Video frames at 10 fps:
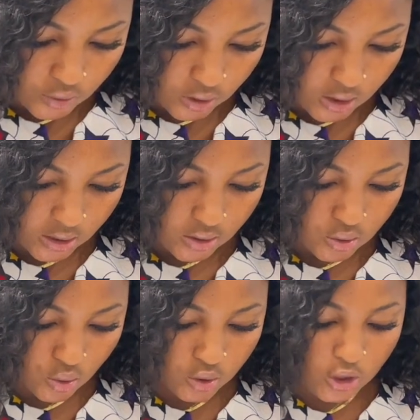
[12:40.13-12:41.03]
Okay,
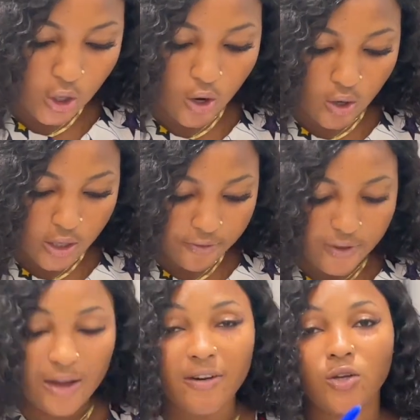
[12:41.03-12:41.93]
so if
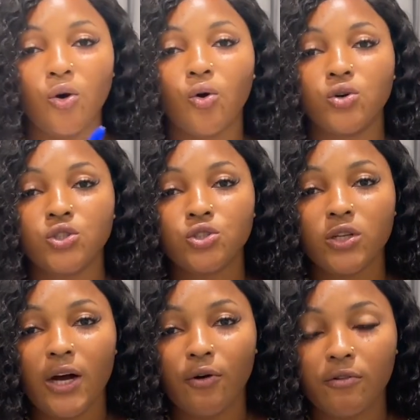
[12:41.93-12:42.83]
you have an
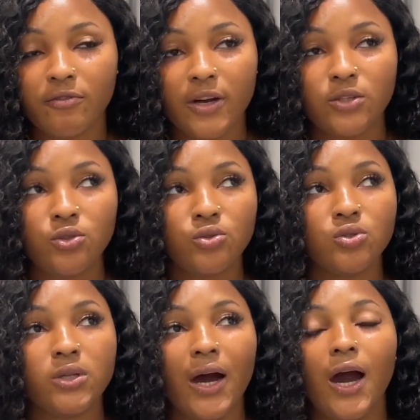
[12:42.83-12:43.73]
unconditional offer, I told
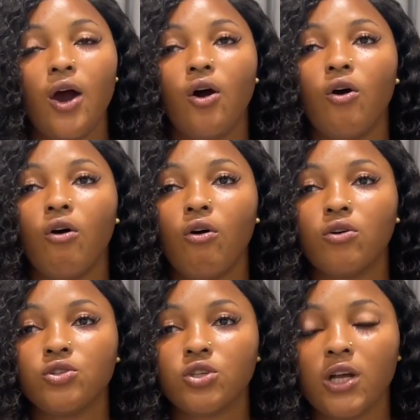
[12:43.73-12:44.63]
you that
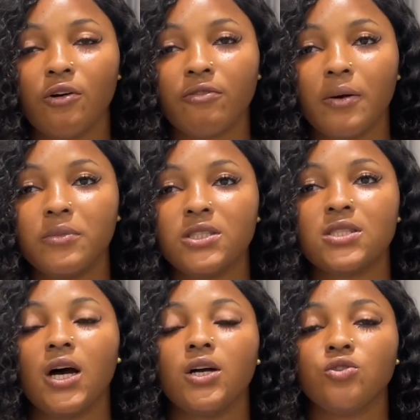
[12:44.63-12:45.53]
unconditional offer means
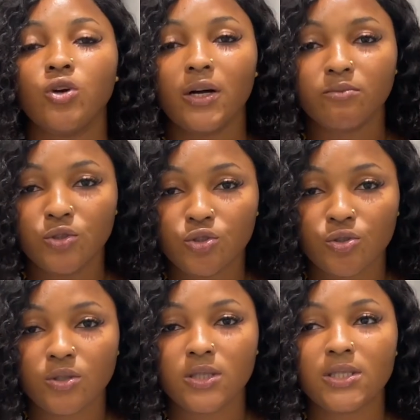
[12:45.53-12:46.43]
that your
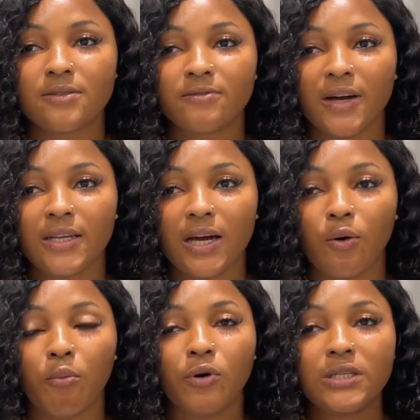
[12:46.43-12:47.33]
admission is
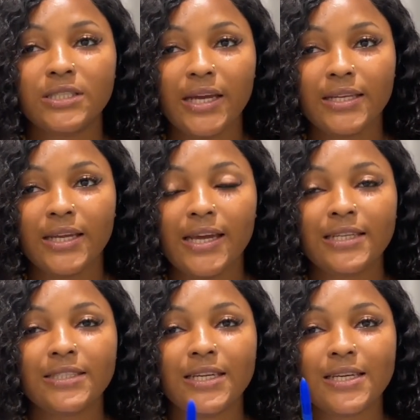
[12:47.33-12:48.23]
final, but then
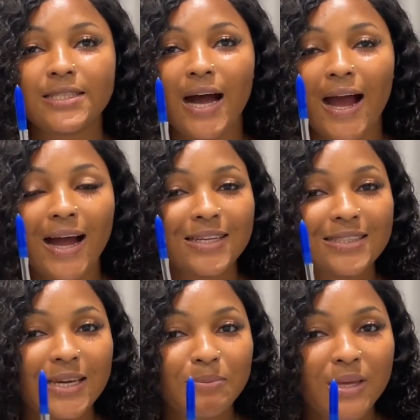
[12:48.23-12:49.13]
there is
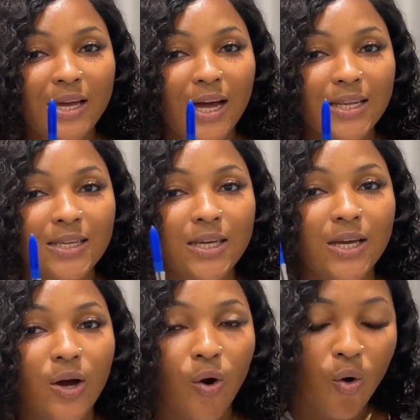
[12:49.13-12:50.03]
academically
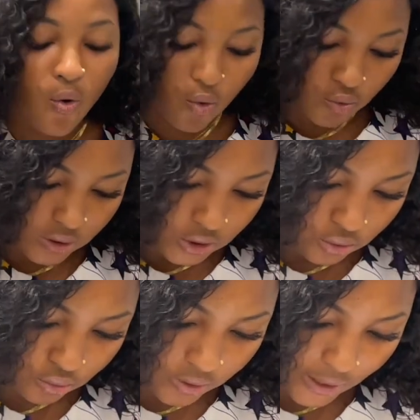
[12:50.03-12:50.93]

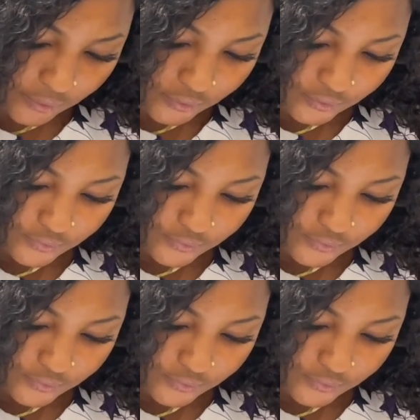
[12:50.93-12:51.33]
unconditional.